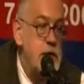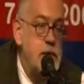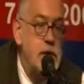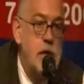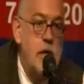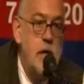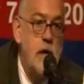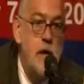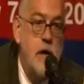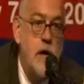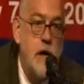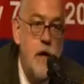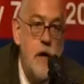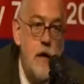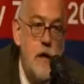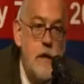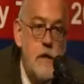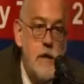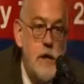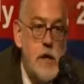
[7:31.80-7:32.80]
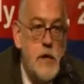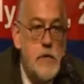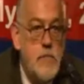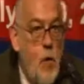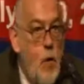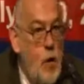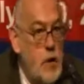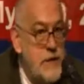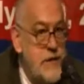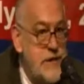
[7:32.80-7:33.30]
it that
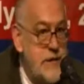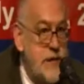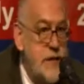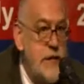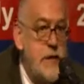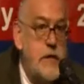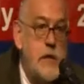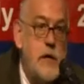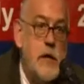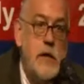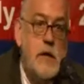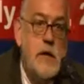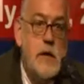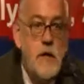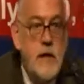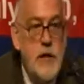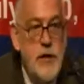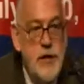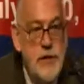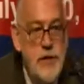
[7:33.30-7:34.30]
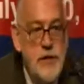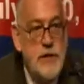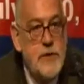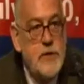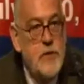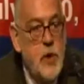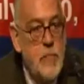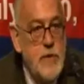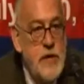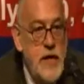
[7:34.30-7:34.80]
Wall Street
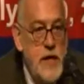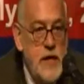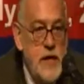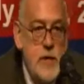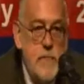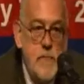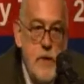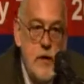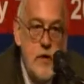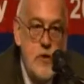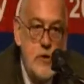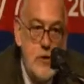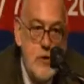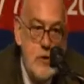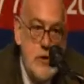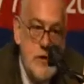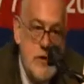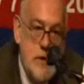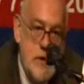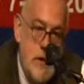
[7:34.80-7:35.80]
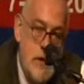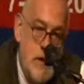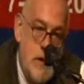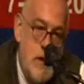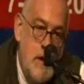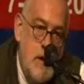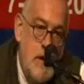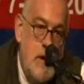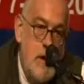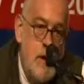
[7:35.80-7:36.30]
is dominated by Jews,
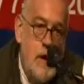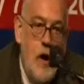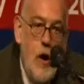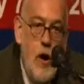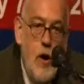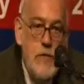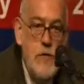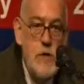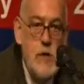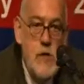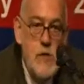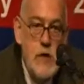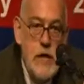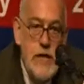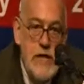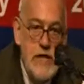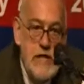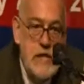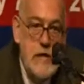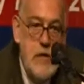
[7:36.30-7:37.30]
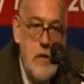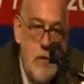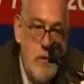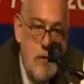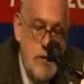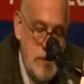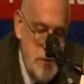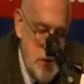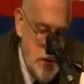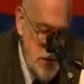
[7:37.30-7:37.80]
or the whole East
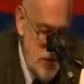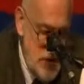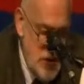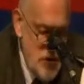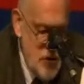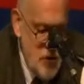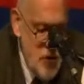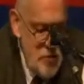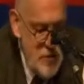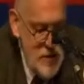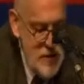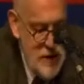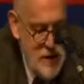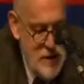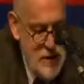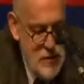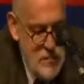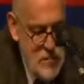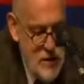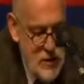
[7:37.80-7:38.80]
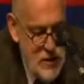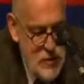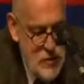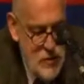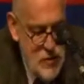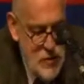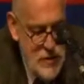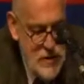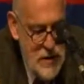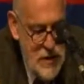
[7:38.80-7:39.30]
Coast is dominated by
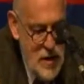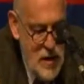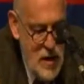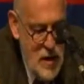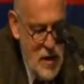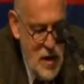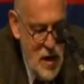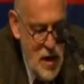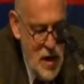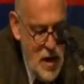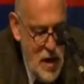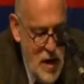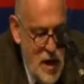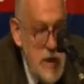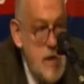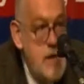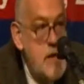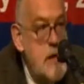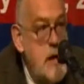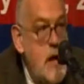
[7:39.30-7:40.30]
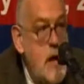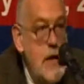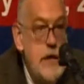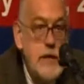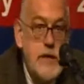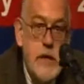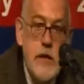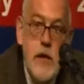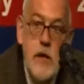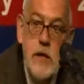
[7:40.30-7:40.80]
Jews, and
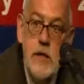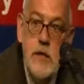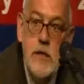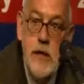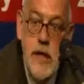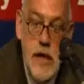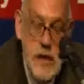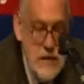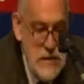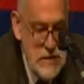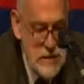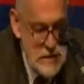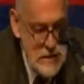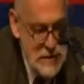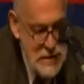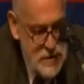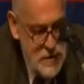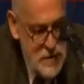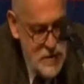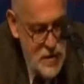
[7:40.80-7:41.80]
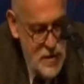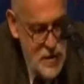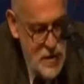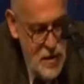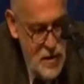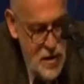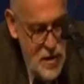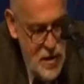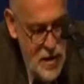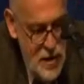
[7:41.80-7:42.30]
other nonsense.
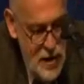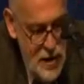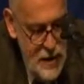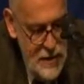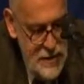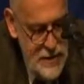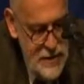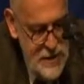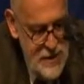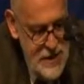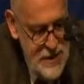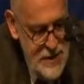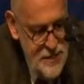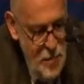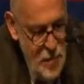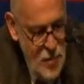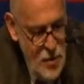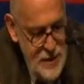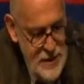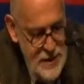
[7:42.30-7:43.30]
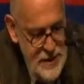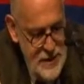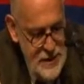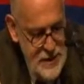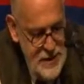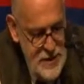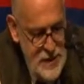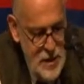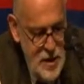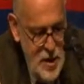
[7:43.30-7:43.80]
The sixth point
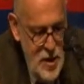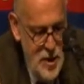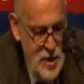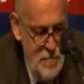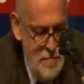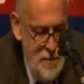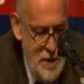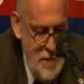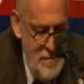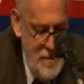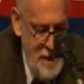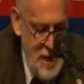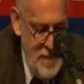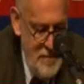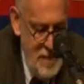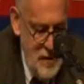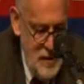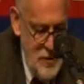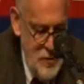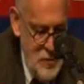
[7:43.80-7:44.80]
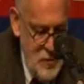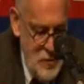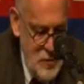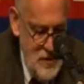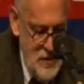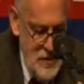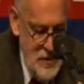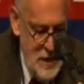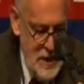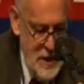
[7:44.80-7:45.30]
is by blaming
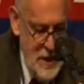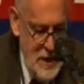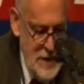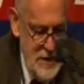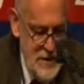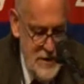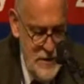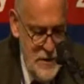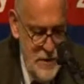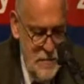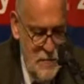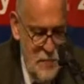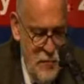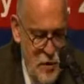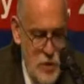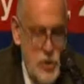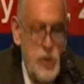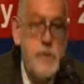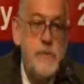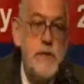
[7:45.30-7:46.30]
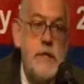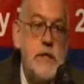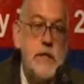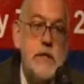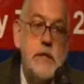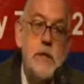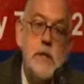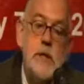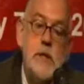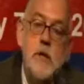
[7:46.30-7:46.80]
Jews as
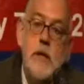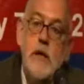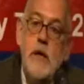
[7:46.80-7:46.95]
Bolsheviks,